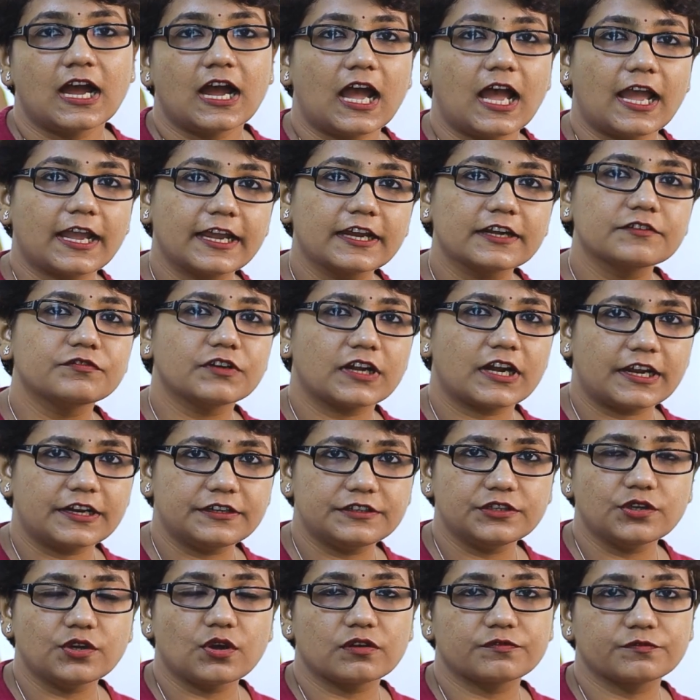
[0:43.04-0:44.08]
I get
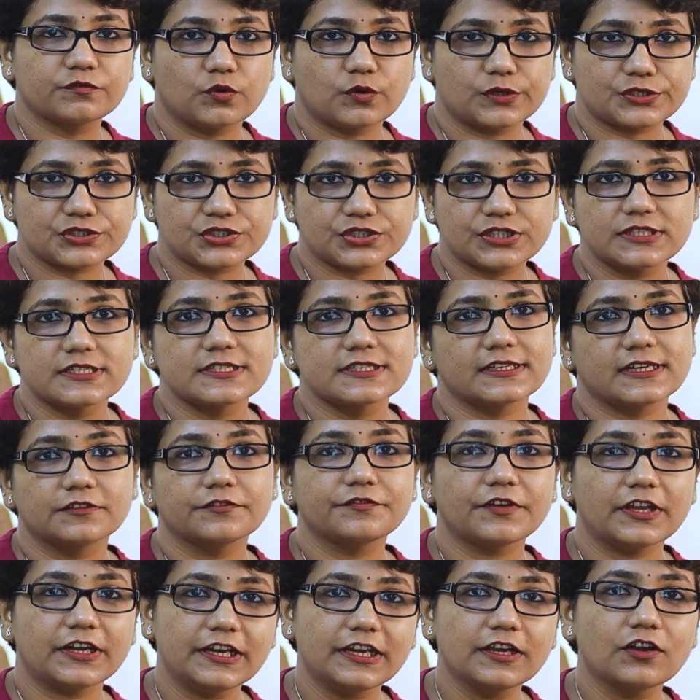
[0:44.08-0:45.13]
variety of questions. The
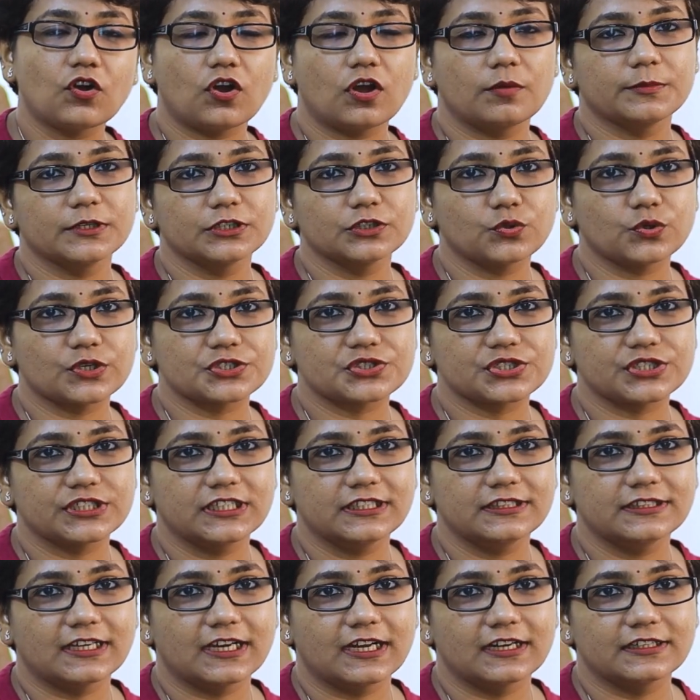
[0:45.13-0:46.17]
very common question
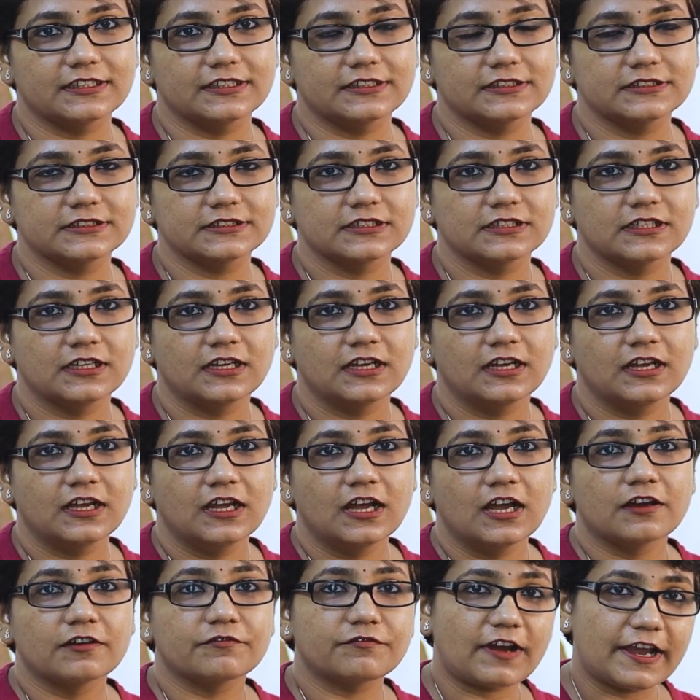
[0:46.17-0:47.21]
in that is,
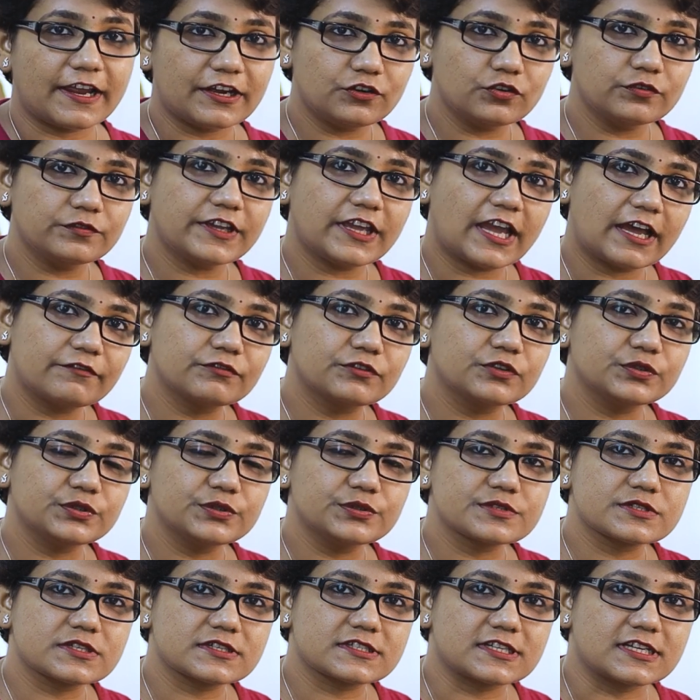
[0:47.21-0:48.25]
why do we have to
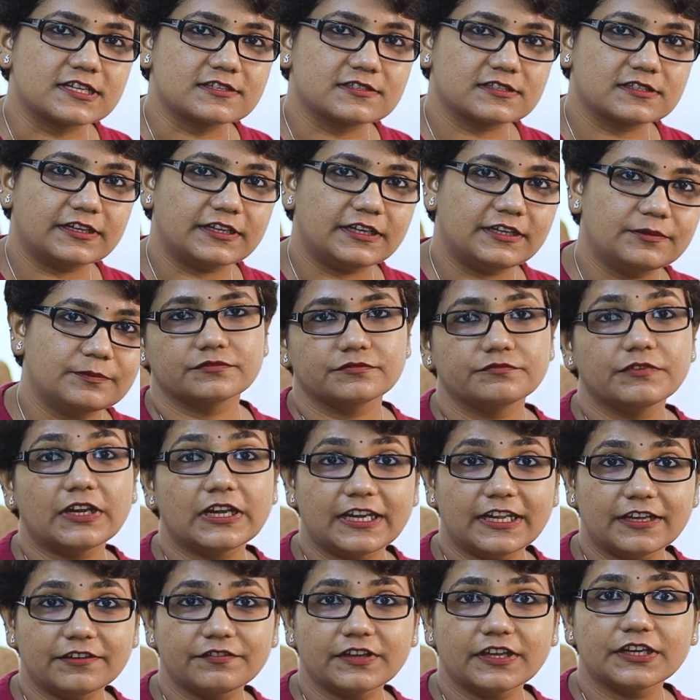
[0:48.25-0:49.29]
use a sunscreen? We
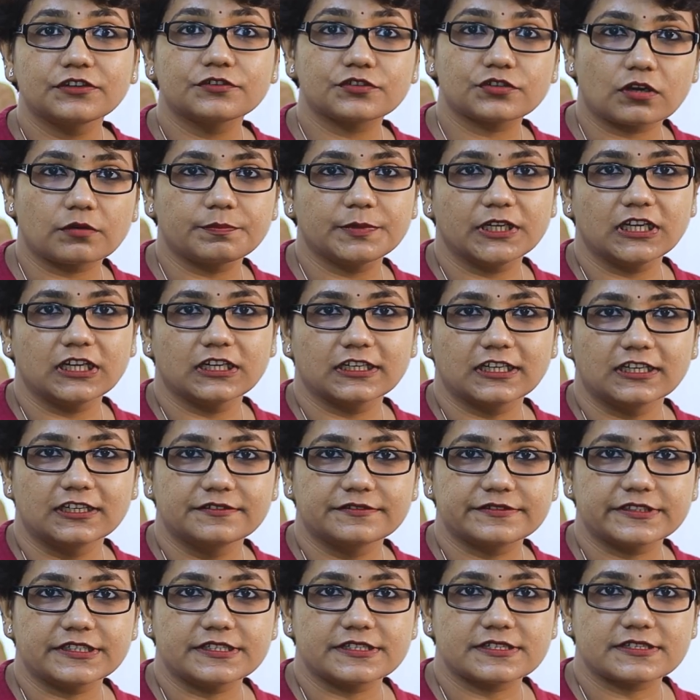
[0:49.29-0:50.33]
live in tropical
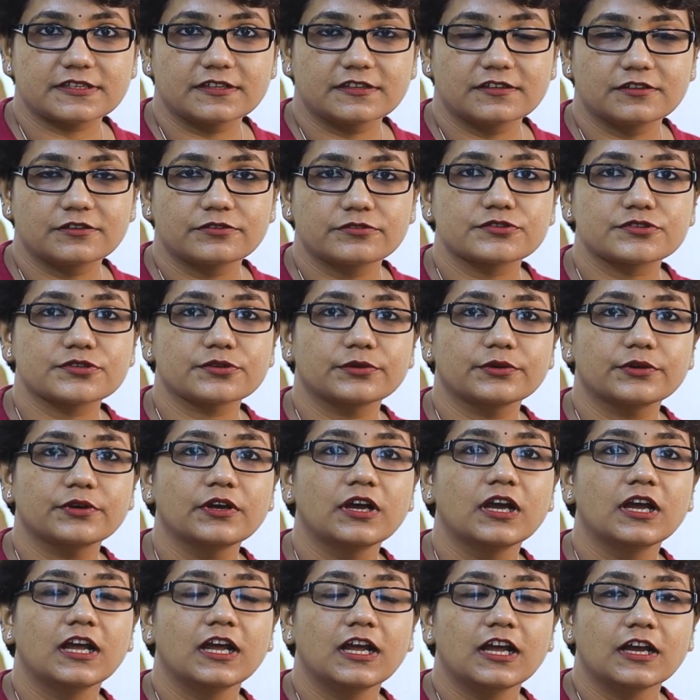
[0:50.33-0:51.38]
countries, so
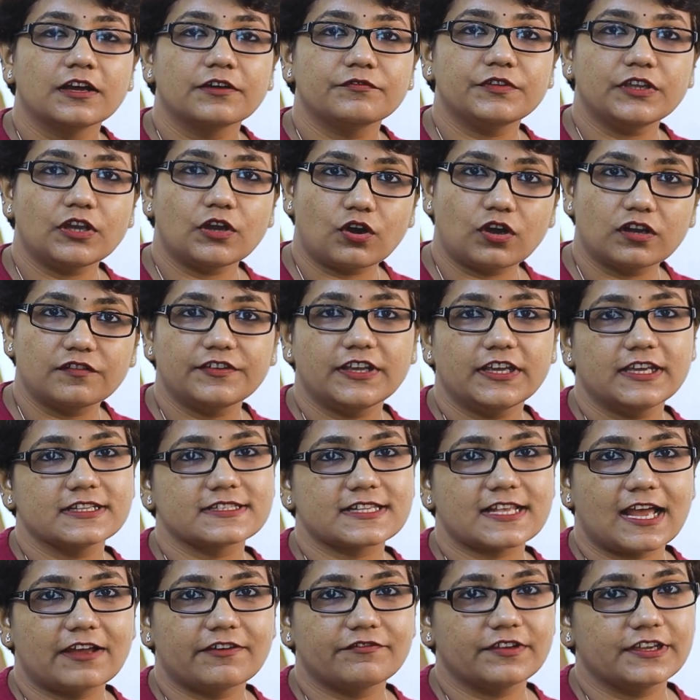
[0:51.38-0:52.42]
we always
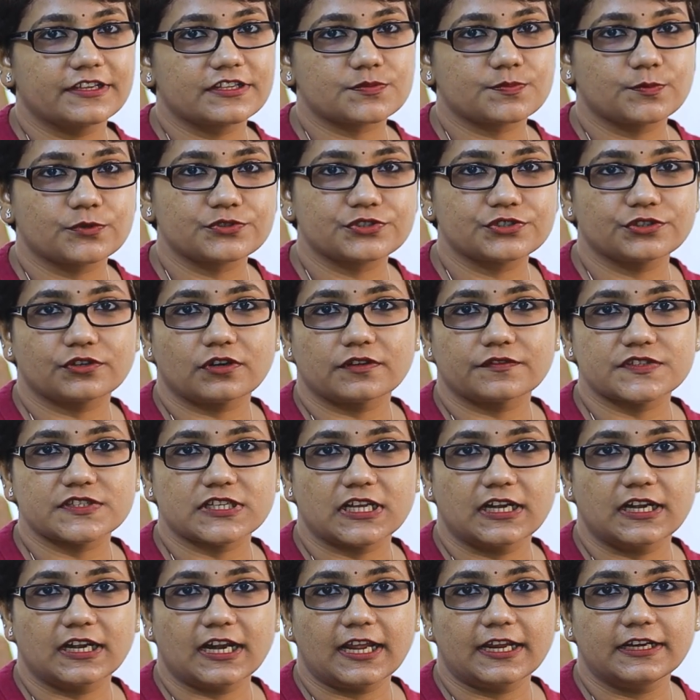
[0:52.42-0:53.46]
have exposure of
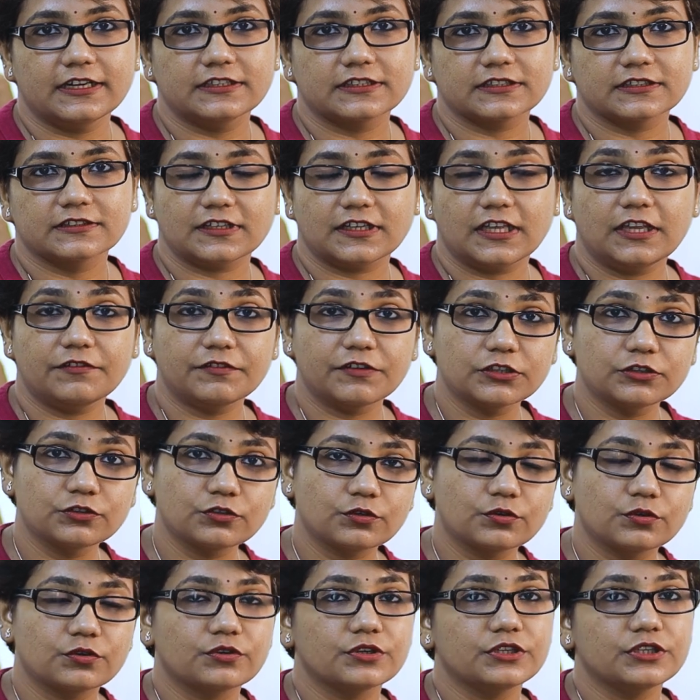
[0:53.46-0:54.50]
sunlight. Even
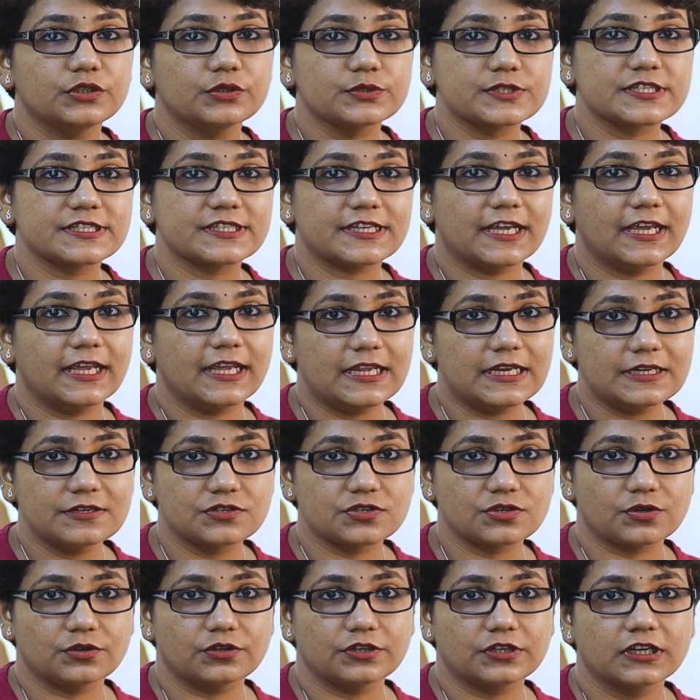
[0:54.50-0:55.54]
though you stay
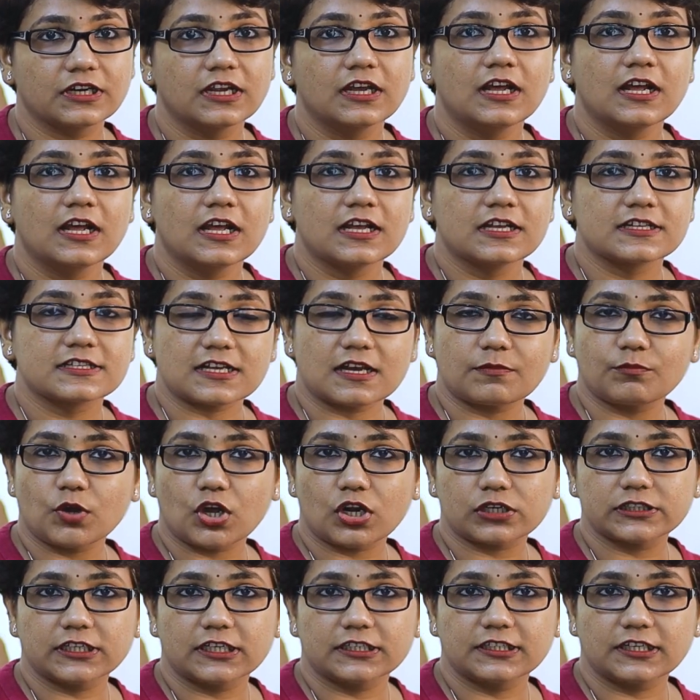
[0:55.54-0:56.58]
indoor, some
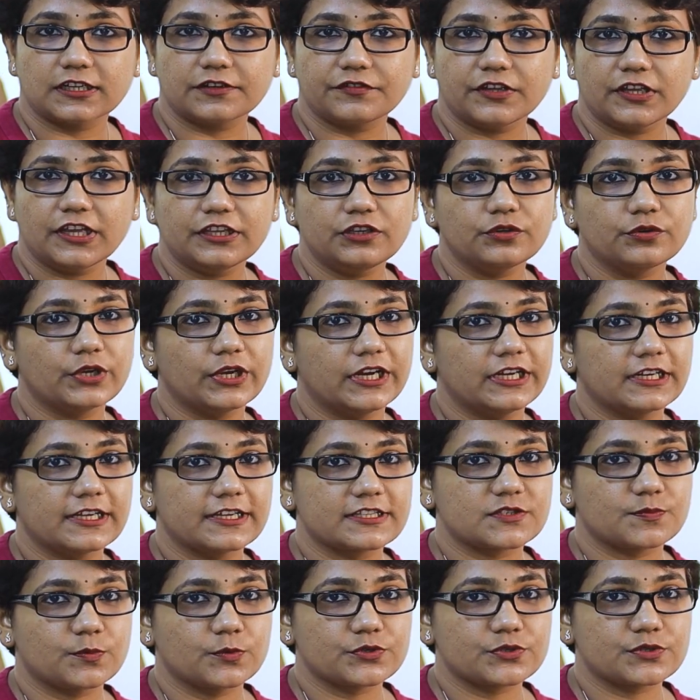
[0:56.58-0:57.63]
or the other way you get
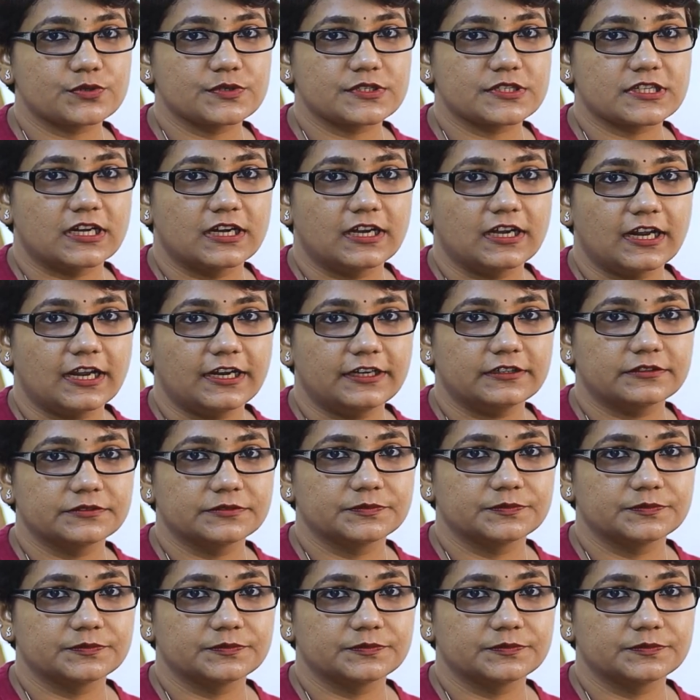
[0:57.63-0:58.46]
exposed to sunlight.